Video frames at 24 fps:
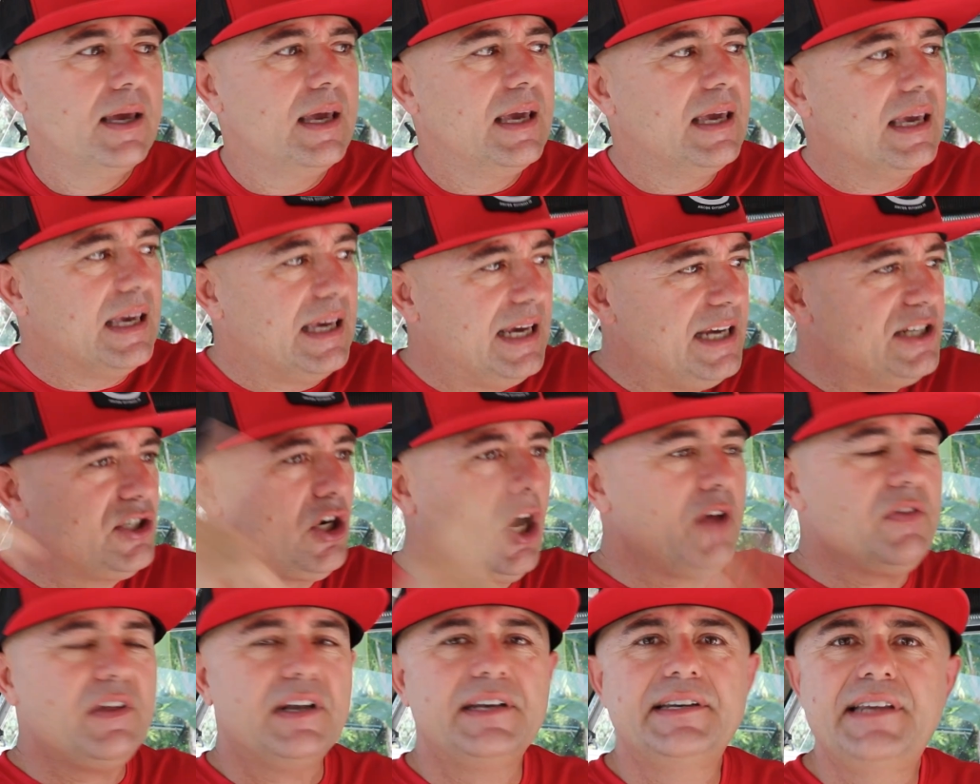He's
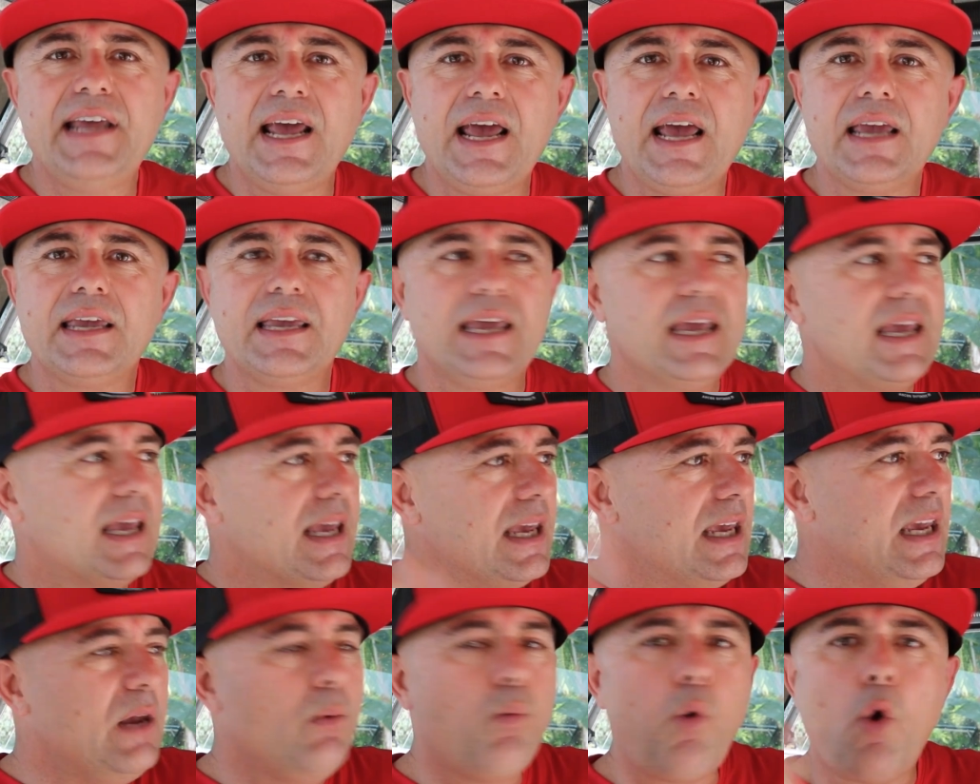on the deck,
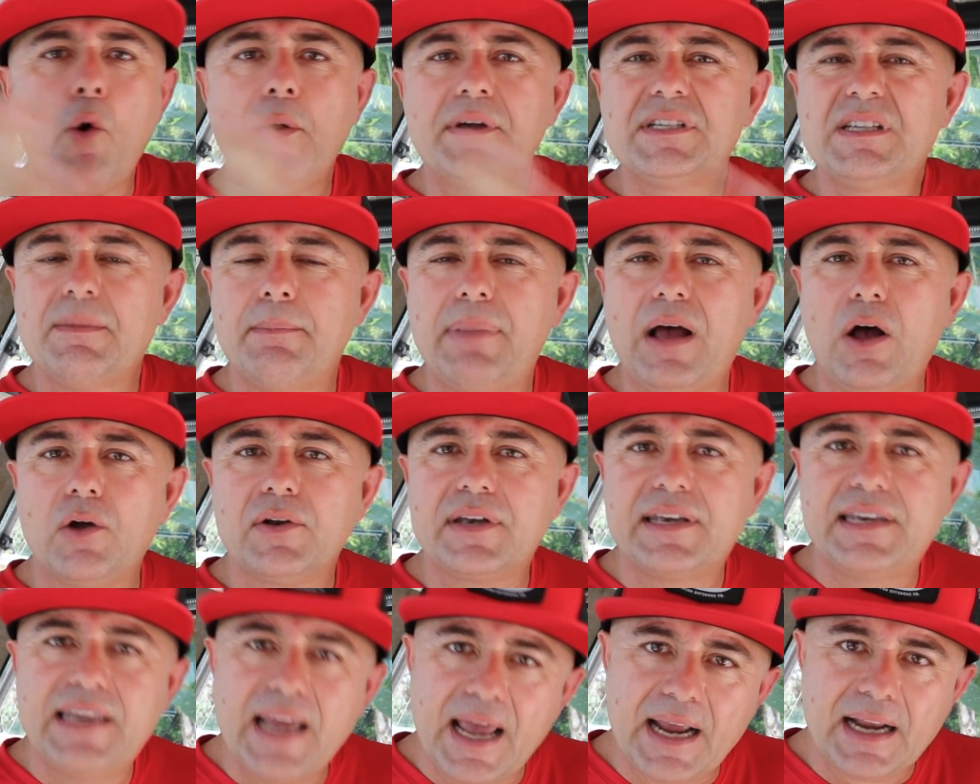he worries
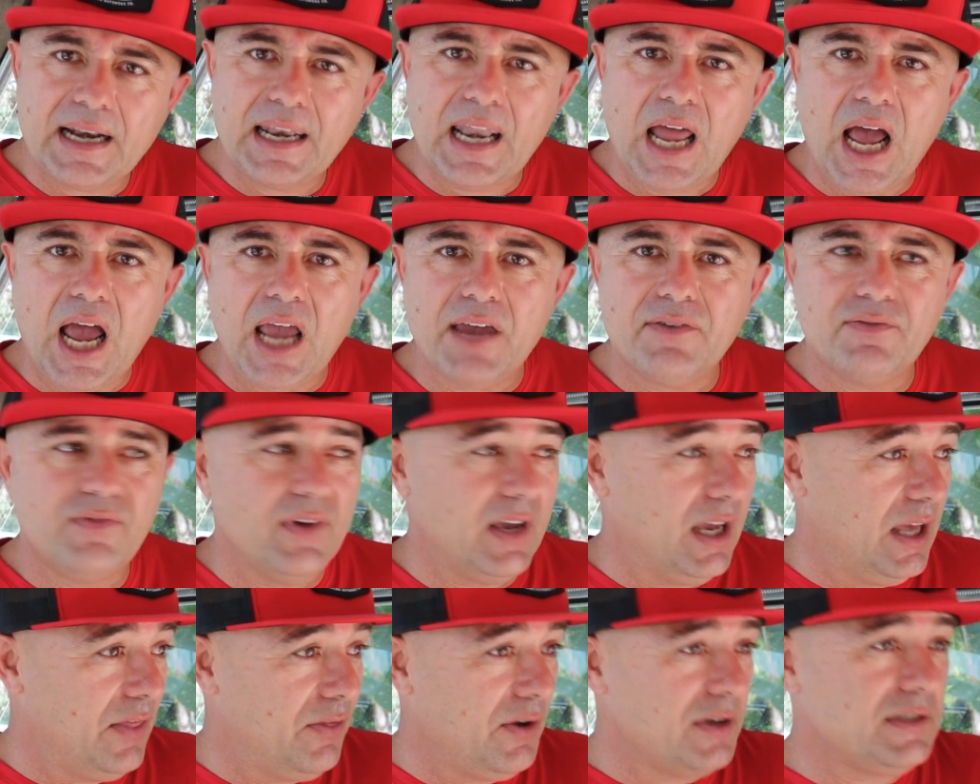about deck life.
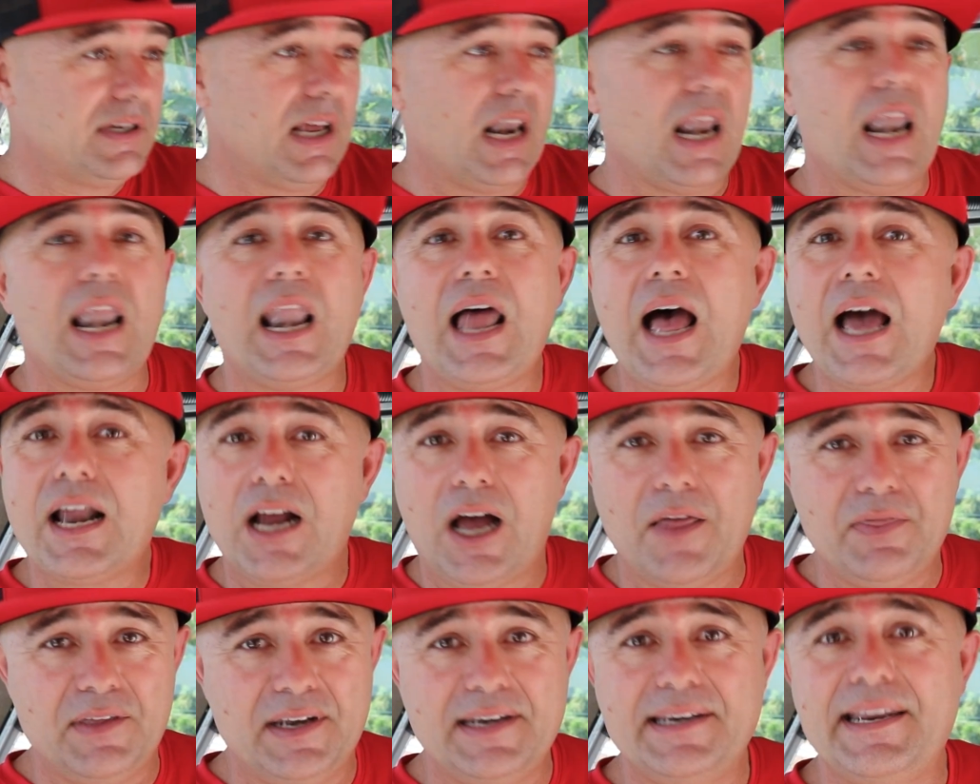And there's a lot
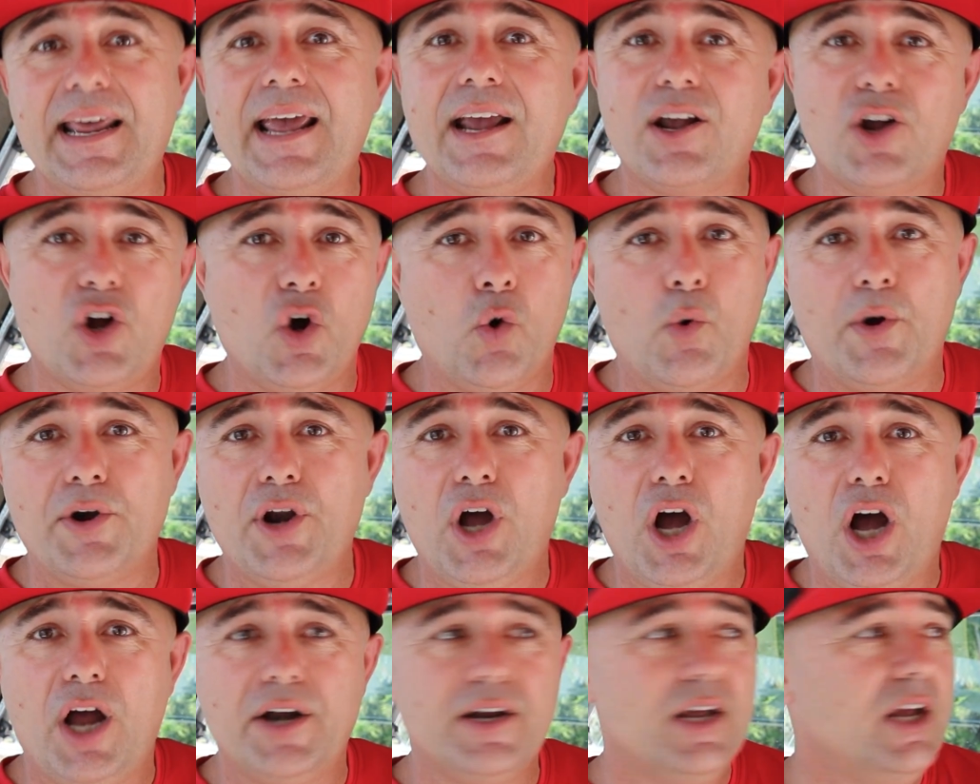on the deck going
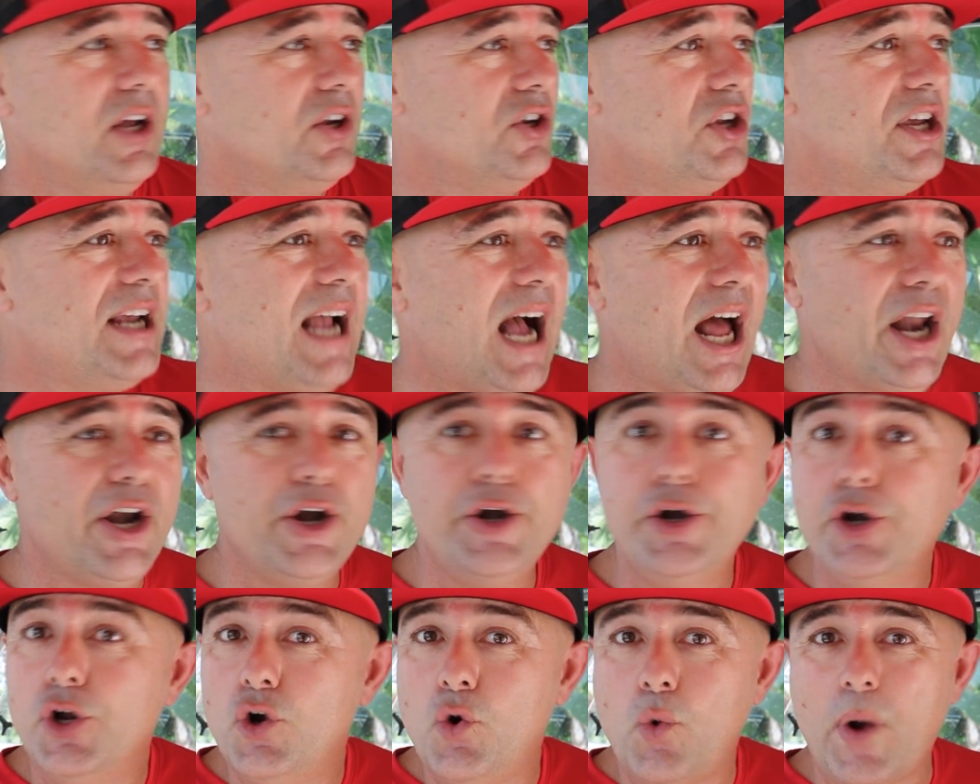on. You got
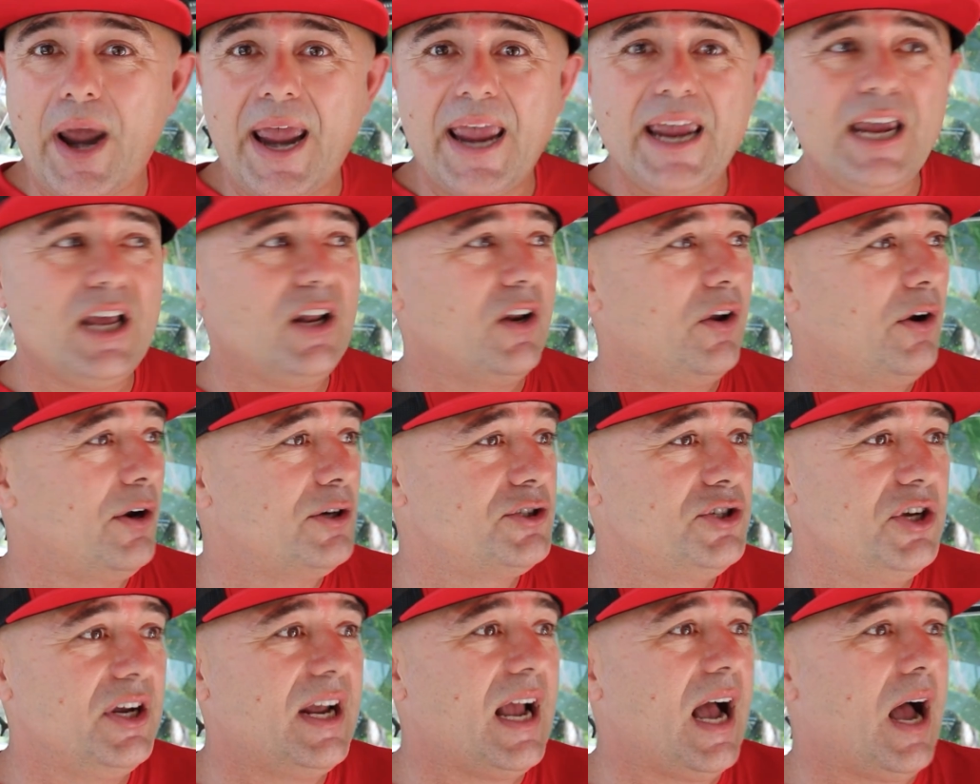new
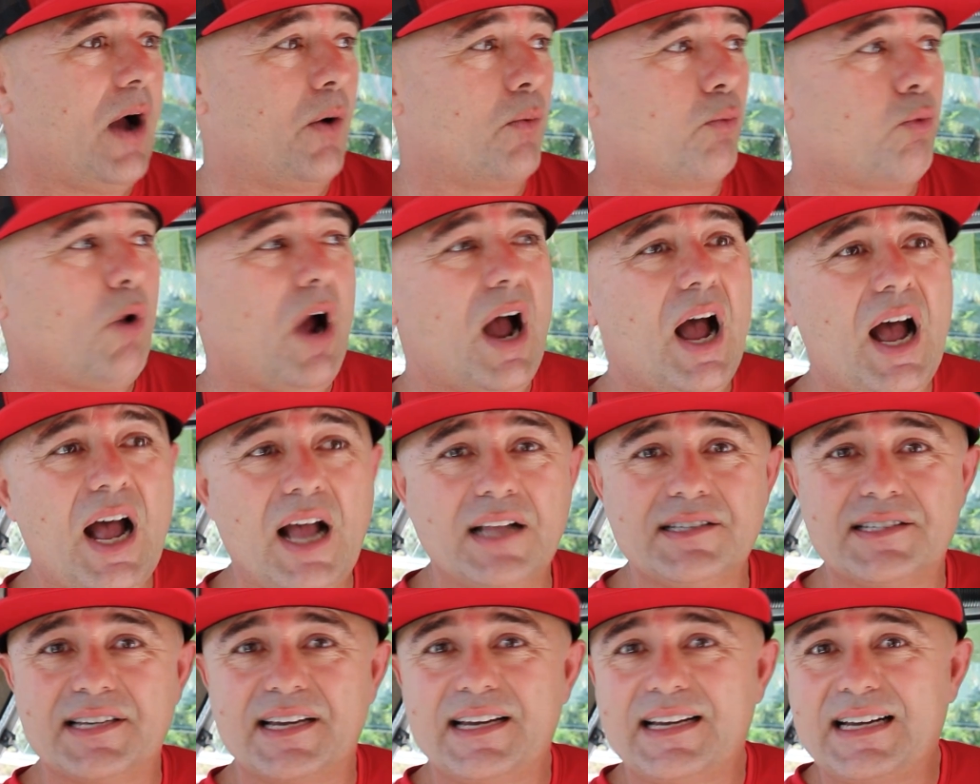anglers, you got
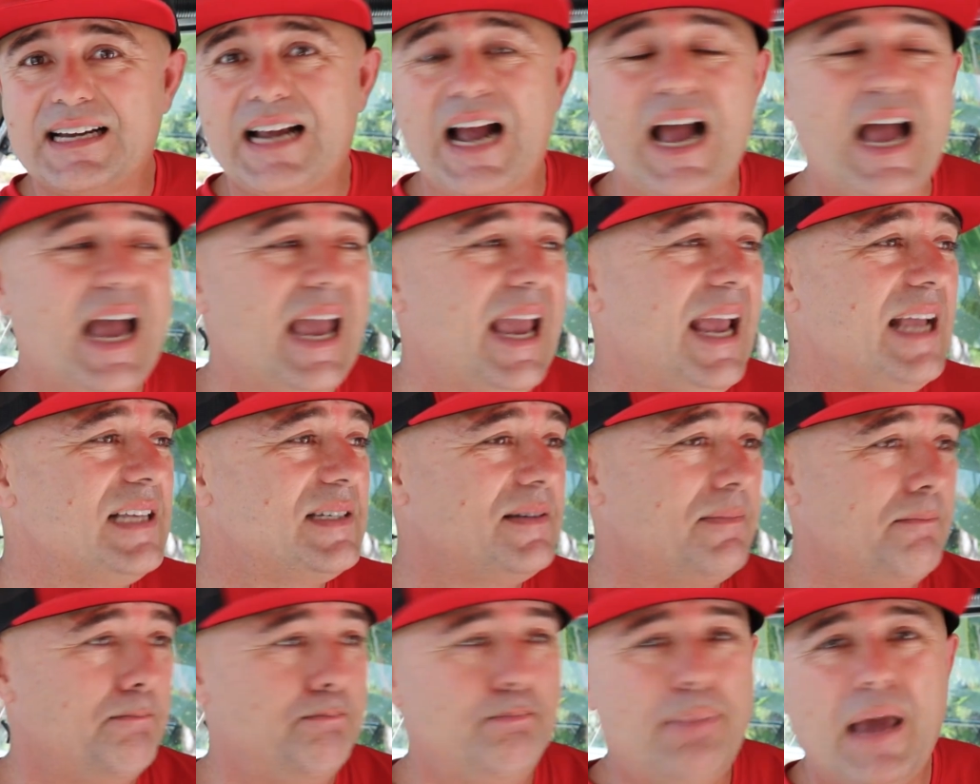rods,
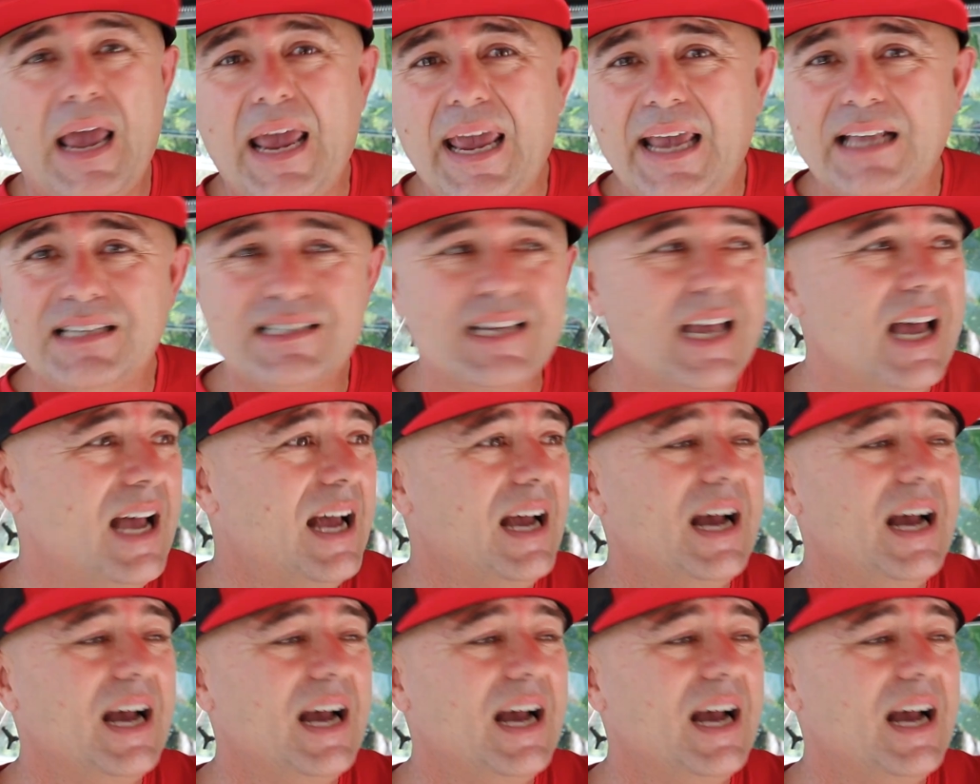kites, baits.